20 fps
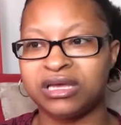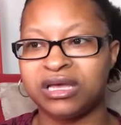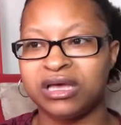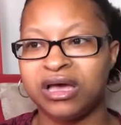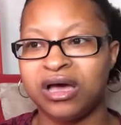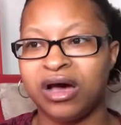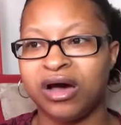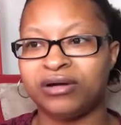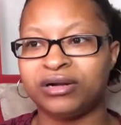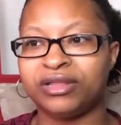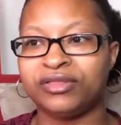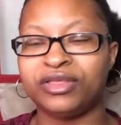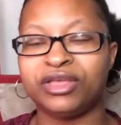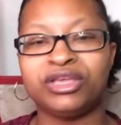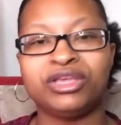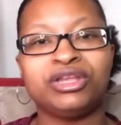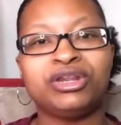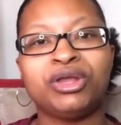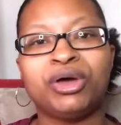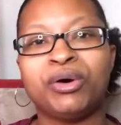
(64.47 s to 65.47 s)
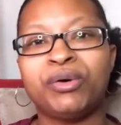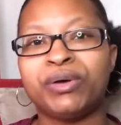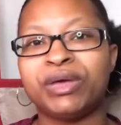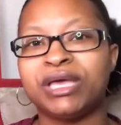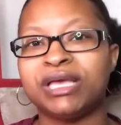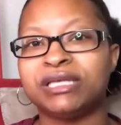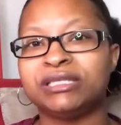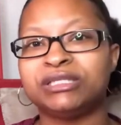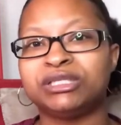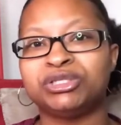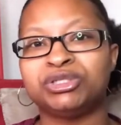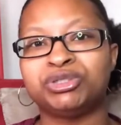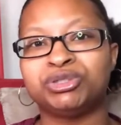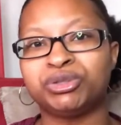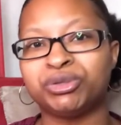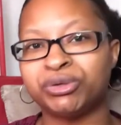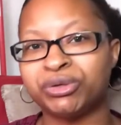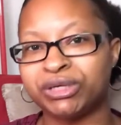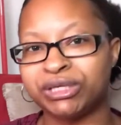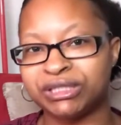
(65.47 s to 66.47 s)
Only thing you know is the
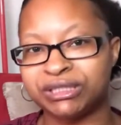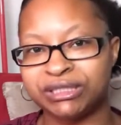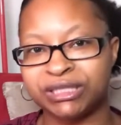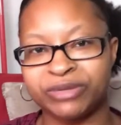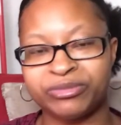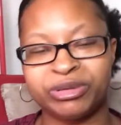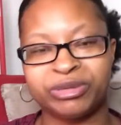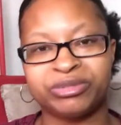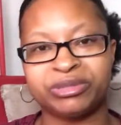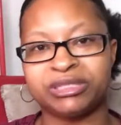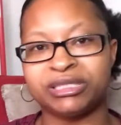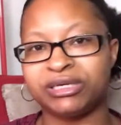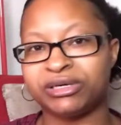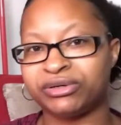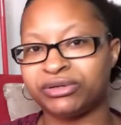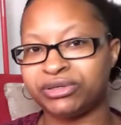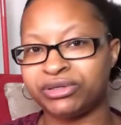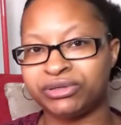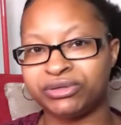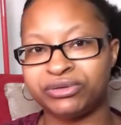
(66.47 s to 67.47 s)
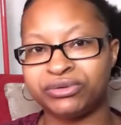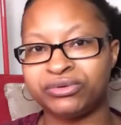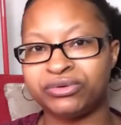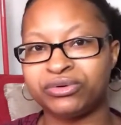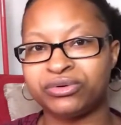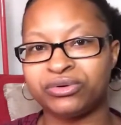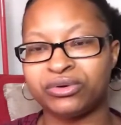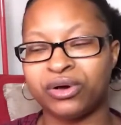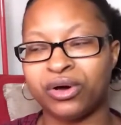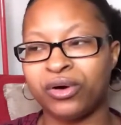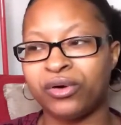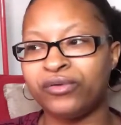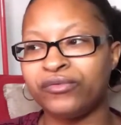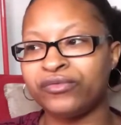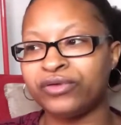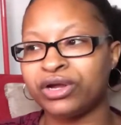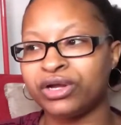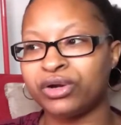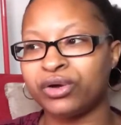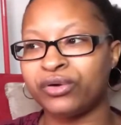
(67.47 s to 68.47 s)
stories that people tell you over
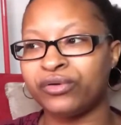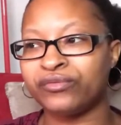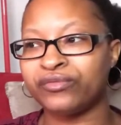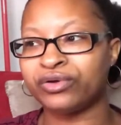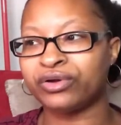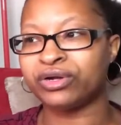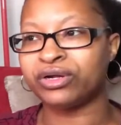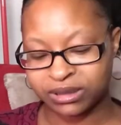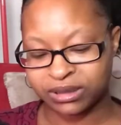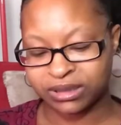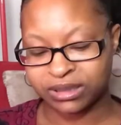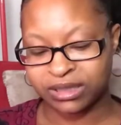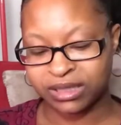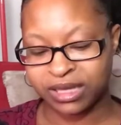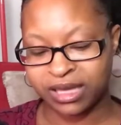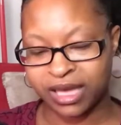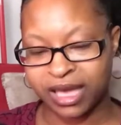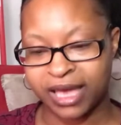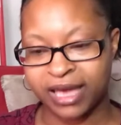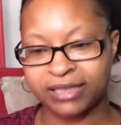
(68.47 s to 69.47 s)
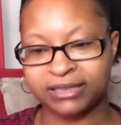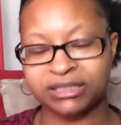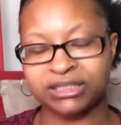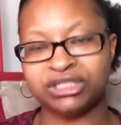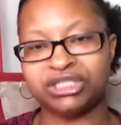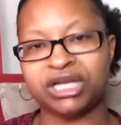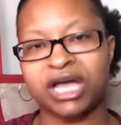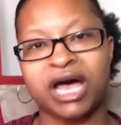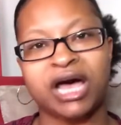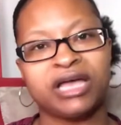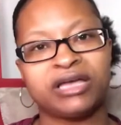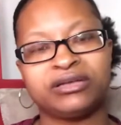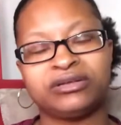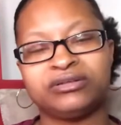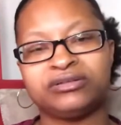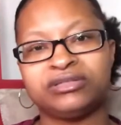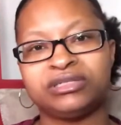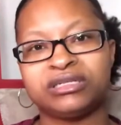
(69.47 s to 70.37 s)
and over. As a child,